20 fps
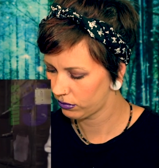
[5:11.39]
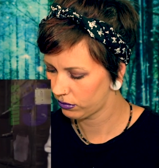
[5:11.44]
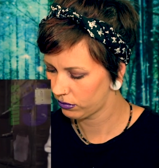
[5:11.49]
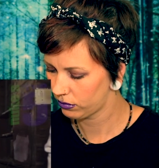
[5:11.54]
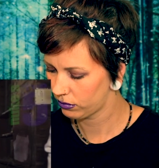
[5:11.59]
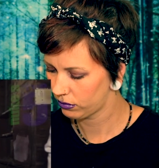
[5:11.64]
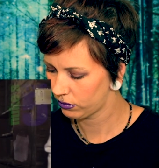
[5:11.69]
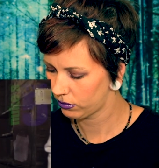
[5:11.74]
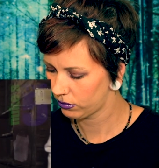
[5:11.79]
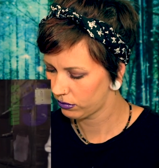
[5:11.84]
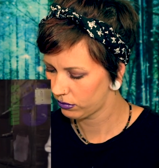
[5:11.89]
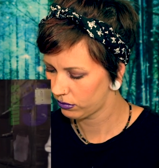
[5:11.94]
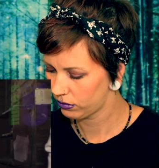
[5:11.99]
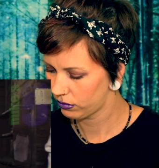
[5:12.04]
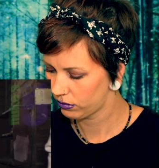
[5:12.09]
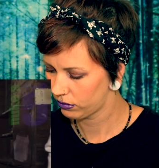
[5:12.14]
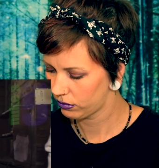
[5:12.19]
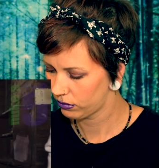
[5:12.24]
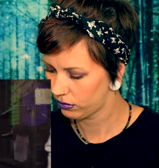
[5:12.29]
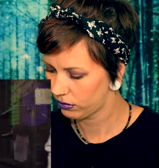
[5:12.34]

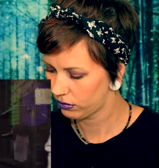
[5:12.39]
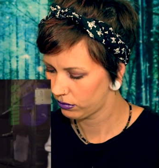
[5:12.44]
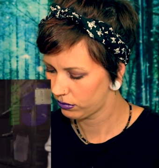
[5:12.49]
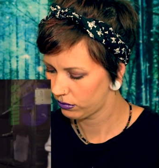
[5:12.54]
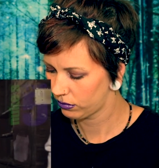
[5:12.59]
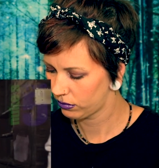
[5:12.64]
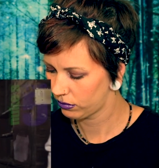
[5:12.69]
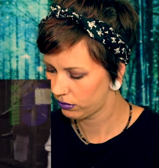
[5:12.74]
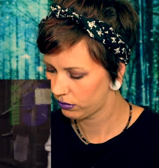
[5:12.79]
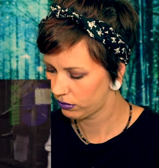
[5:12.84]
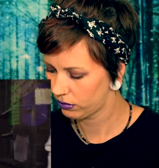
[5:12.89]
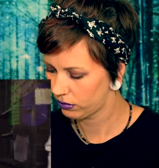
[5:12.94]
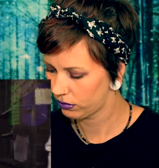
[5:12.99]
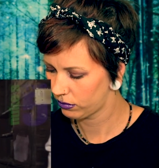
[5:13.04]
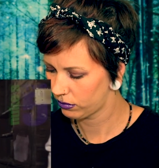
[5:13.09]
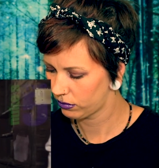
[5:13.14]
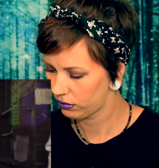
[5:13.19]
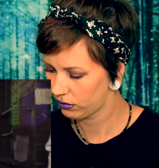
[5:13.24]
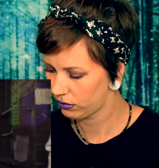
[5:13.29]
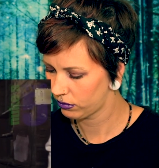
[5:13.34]

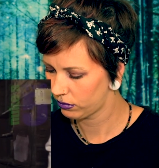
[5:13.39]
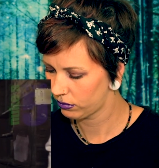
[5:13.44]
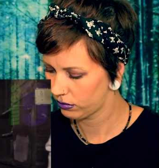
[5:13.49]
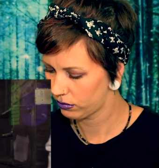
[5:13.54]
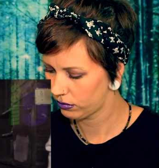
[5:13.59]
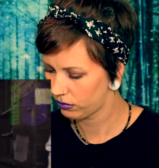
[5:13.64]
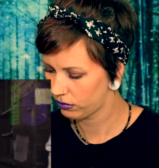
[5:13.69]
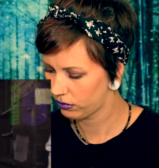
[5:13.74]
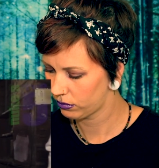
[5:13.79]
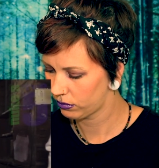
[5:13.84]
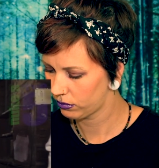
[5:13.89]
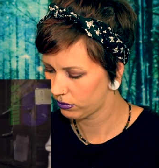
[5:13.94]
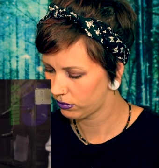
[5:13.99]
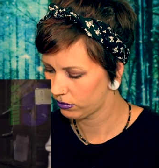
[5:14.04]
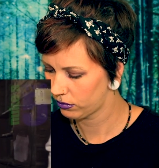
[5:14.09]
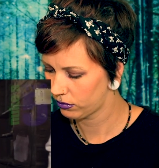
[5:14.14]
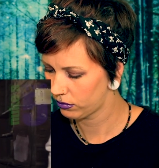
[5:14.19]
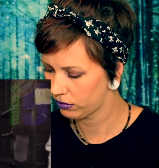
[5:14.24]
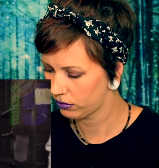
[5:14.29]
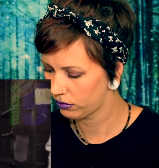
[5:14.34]

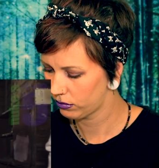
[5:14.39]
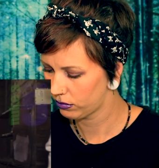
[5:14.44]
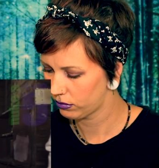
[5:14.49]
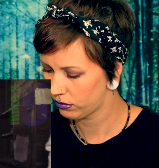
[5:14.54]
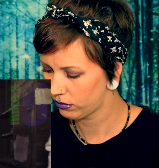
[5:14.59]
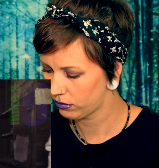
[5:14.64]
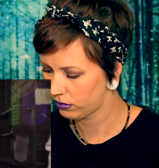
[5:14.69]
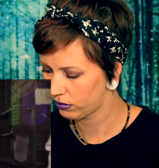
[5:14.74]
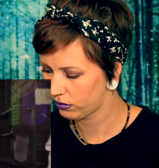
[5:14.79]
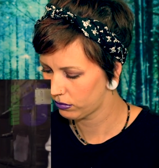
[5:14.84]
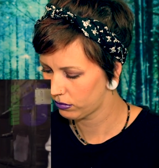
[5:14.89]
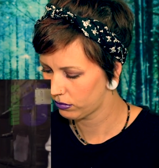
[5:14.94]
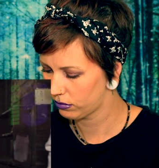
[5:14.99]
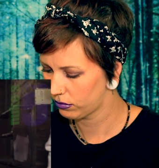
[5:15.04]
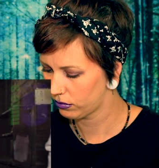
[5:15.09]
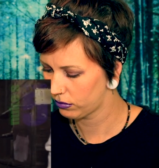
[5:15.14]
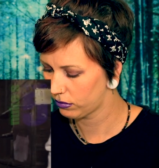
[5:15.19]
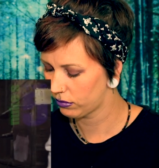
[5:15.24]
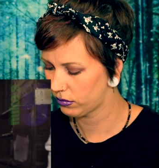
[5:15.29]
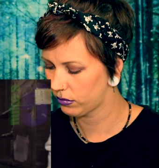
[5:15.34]

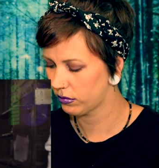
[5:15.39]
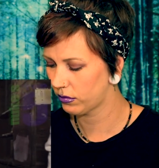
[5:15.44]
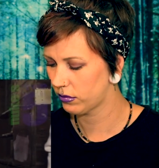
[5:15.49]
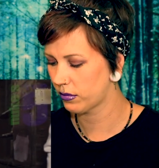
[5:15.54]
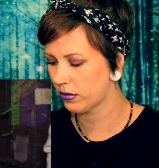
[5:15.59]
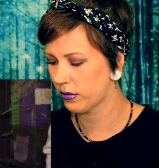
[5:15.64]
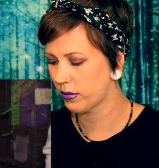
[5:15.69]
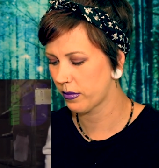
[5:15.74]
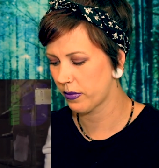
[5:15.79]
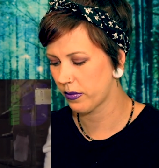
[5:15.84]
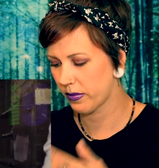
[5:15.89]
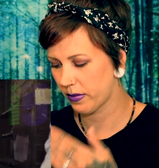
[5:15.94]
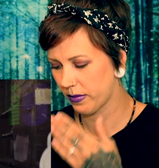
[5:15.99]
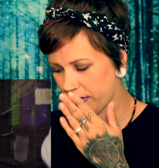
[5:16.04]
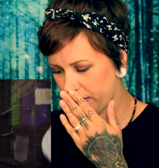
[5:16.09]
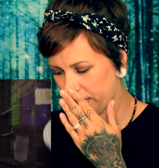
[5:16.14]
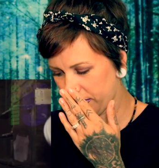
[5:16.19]
No one is speaking in this clip.